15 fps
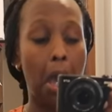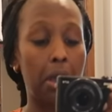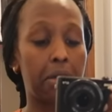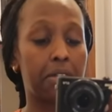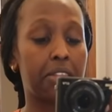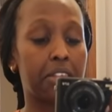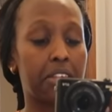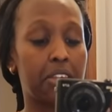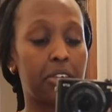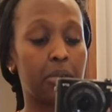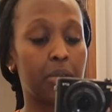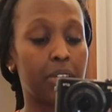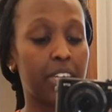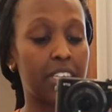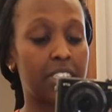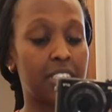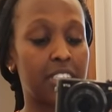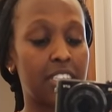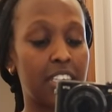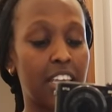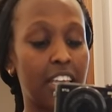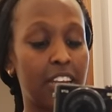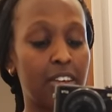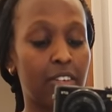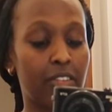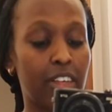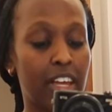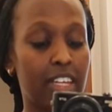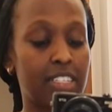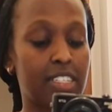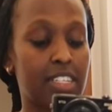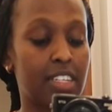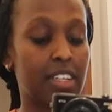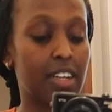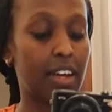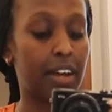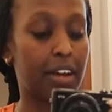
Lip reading: I don't think you will get to see any of that.